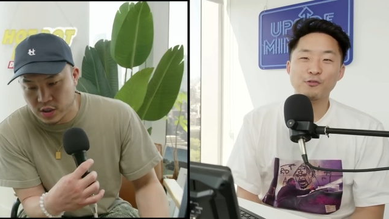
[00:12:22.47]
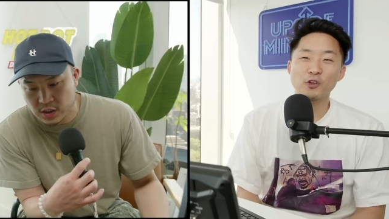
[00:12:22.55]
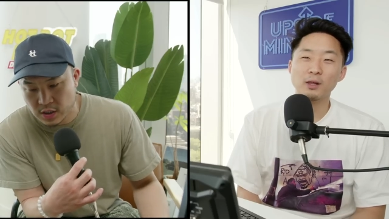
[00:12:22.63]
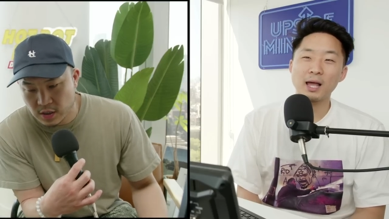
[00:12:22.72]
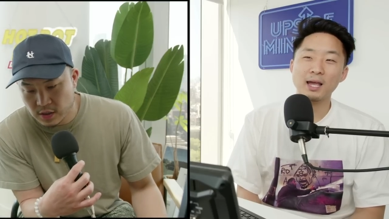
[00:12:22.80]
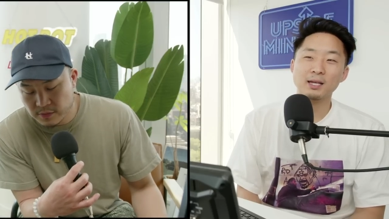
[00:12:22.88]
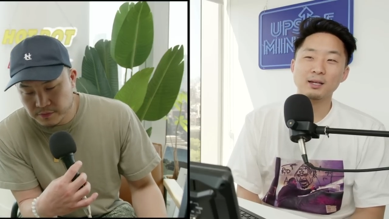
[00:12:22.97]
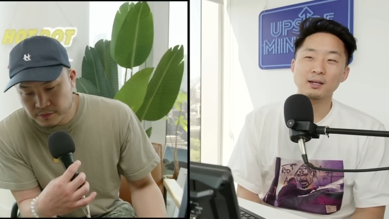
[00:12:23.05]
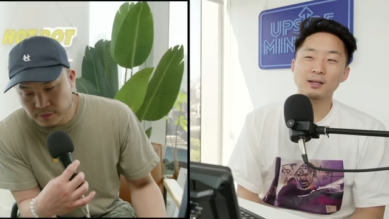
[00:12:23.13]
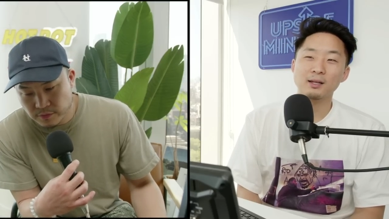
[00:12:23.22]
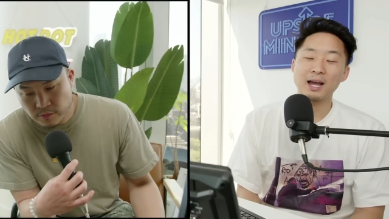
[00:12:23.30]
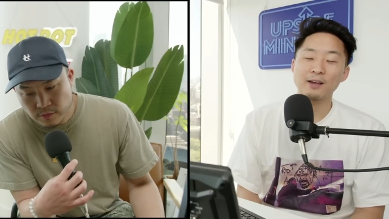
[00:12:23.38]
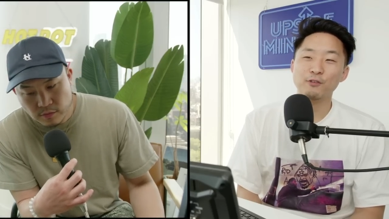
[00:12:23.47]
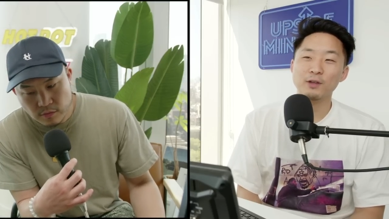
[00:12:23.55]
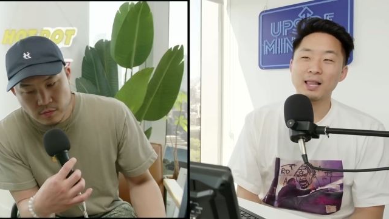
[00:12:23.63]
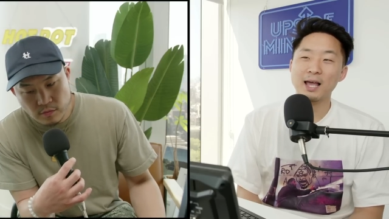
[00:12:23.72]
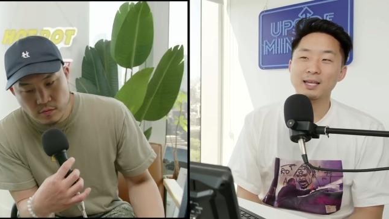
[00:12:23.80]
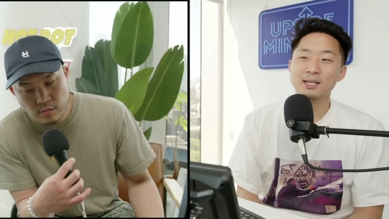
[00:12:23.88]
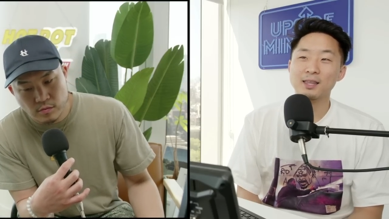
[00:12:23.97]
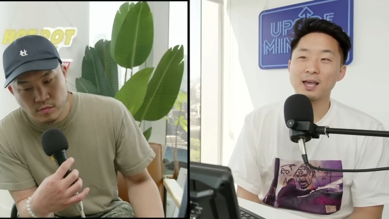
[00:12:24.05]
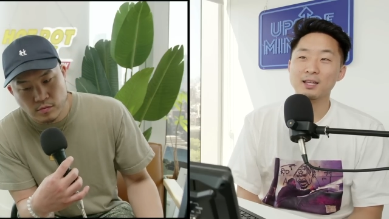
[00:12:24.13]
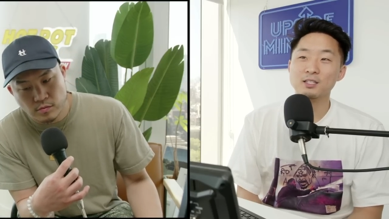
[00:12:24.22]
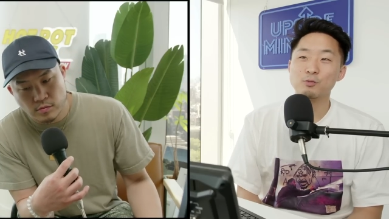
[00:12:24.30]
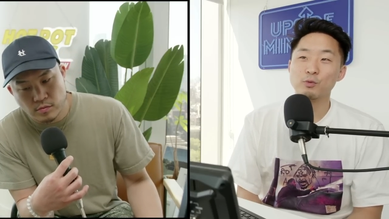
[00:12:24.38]
Speaker 1: you feel like, I feel like
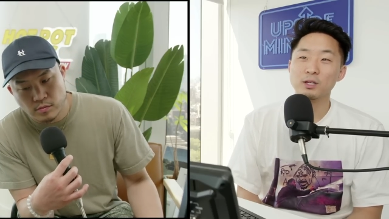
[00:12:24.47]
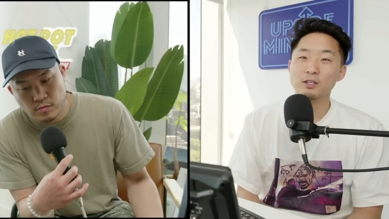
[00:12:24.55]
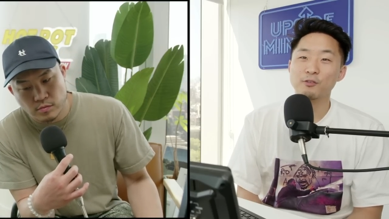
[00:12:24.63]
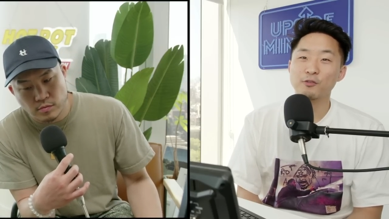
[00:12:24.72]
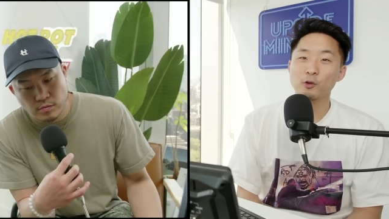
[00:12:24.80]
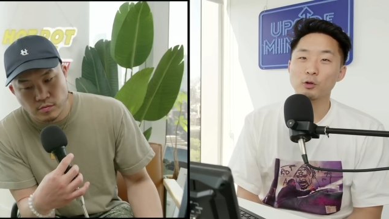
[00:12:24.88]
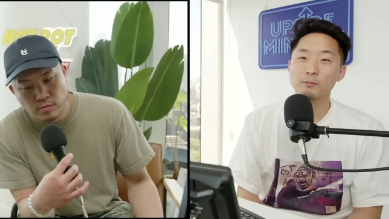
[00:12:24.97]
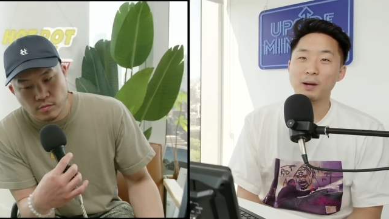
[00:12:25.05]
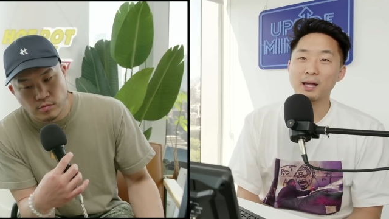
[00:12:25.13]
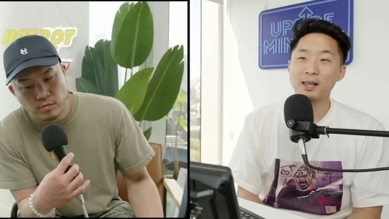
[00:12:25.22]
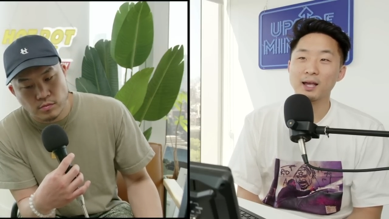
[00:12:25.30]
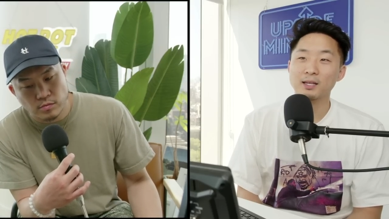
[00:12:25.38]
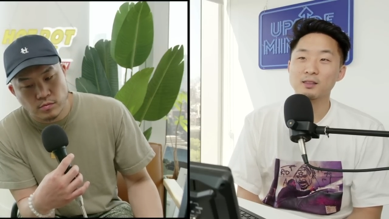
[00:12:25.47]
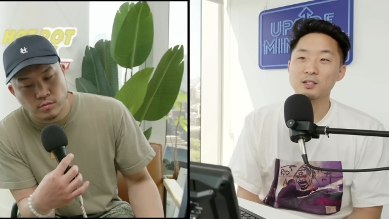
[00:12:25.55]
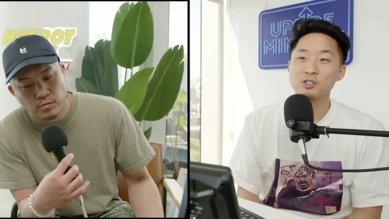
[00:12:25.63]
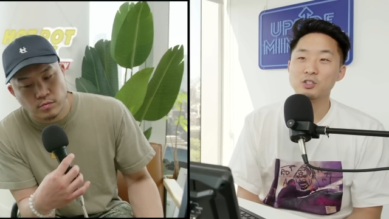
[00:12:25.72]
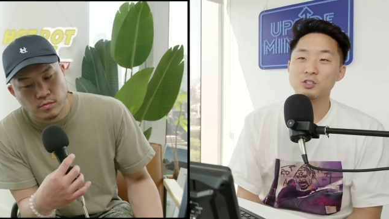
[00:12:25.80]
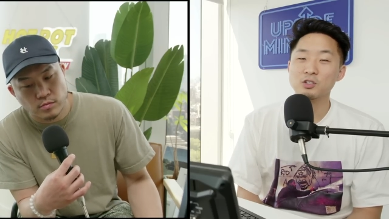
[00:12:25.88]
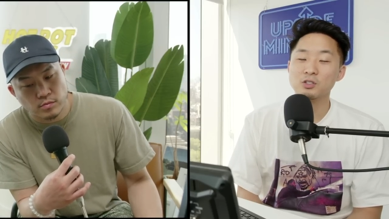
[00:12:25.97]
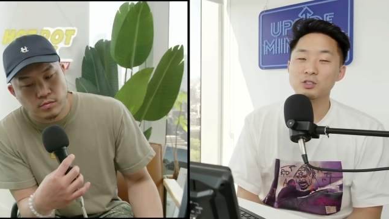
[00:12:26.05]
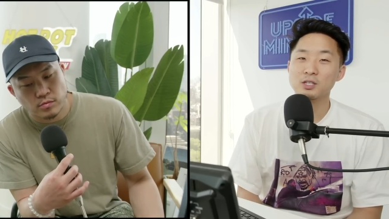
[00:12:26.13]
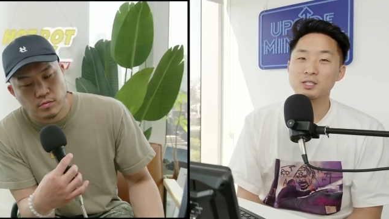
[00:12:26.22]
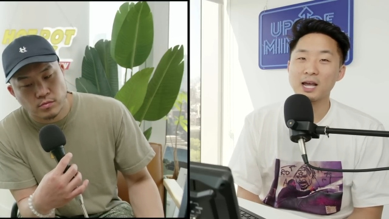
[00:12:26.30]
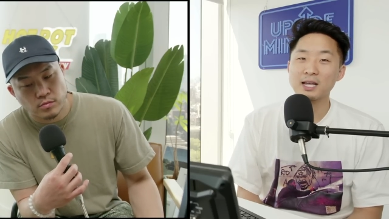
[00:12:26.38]
that it's really fueled by, like, this
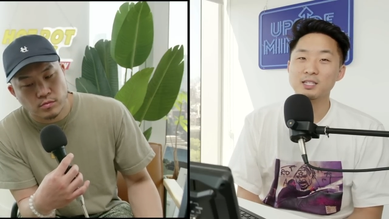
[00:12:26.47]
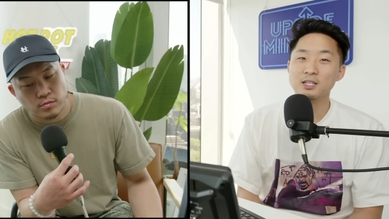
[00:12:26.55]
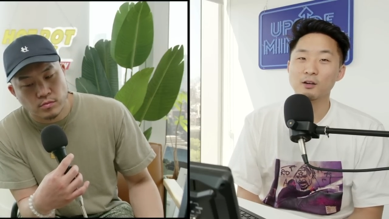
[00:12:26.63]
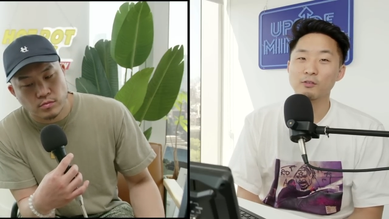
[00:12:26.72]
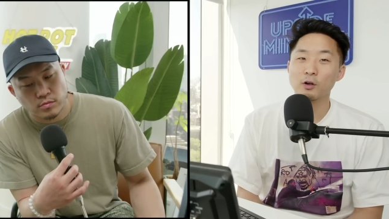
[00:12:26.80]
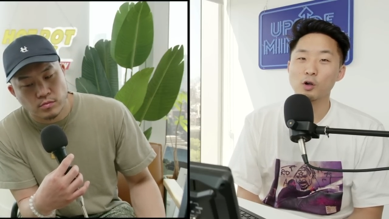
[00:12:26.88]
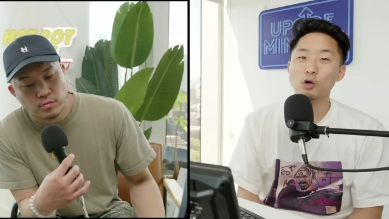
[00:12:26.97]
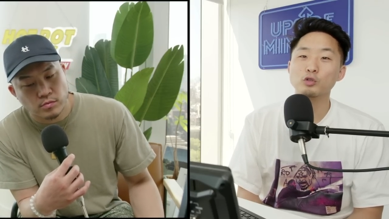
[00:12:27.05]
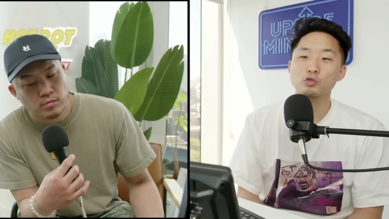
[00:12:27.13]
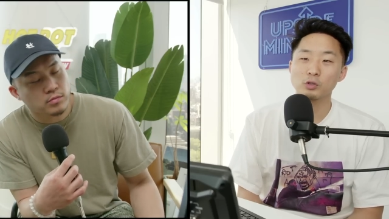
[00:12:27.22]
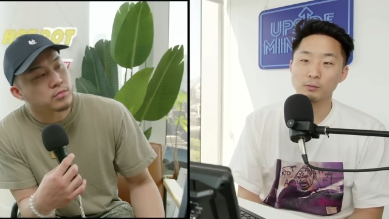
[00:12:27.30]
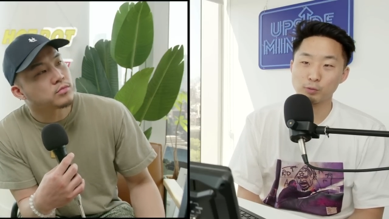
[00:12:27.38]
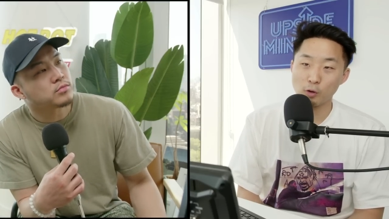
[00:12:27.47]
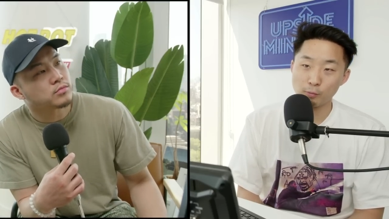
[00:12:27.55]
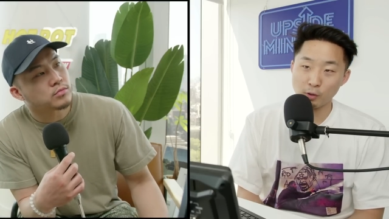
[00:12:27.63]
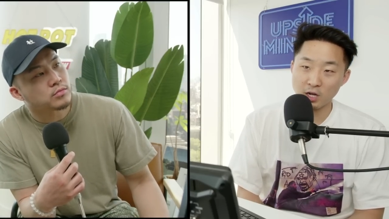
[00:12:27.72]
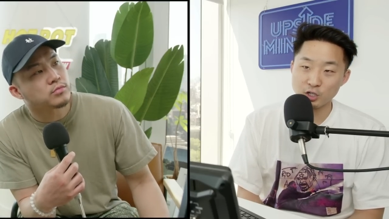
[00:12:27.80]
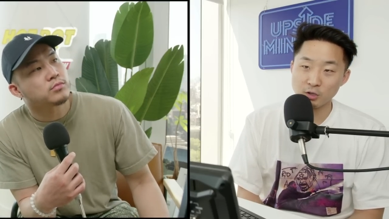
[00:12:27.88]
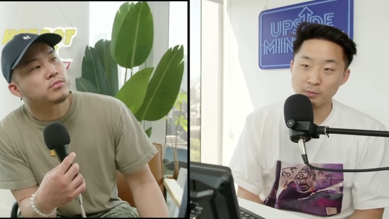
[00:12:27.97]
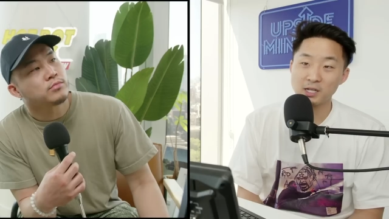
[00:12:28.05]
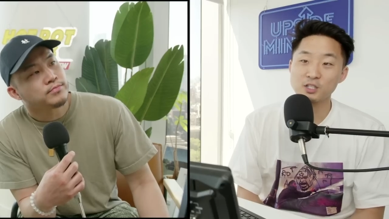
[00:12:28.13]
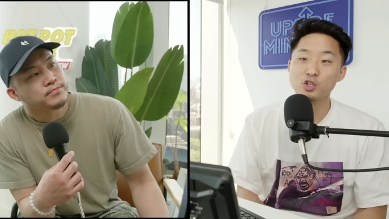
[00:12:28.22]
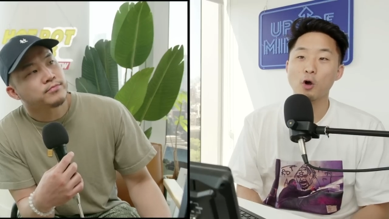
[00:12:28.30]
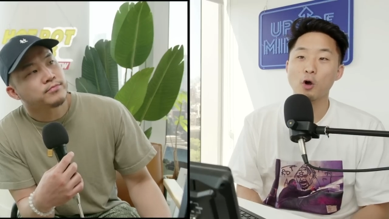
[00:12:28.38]
this idea of a cultural appropriation,
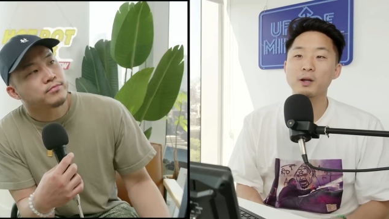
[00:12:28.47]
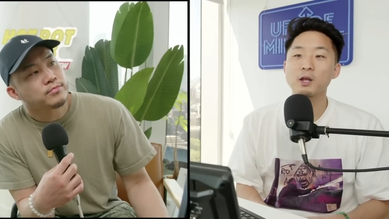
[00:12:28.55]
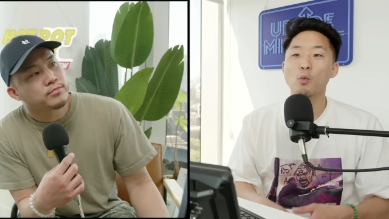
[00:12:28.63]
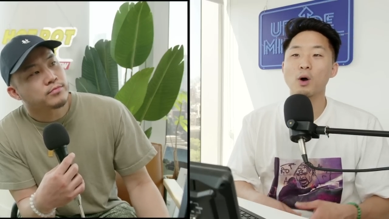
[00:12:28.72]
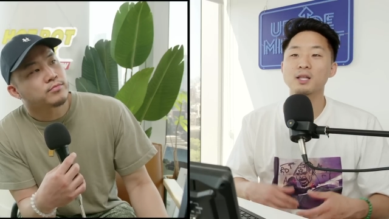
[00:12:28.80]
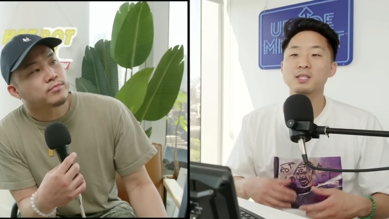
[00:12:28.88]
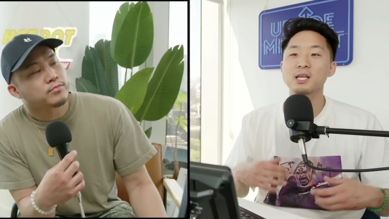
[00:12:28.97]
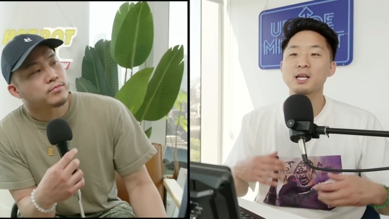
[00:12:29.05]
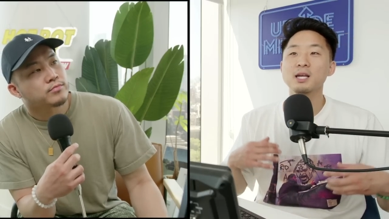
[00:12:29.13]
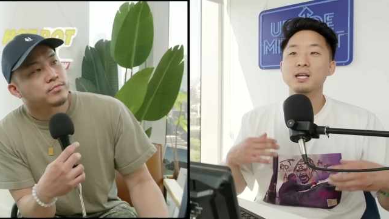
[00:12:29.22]
because nobody wants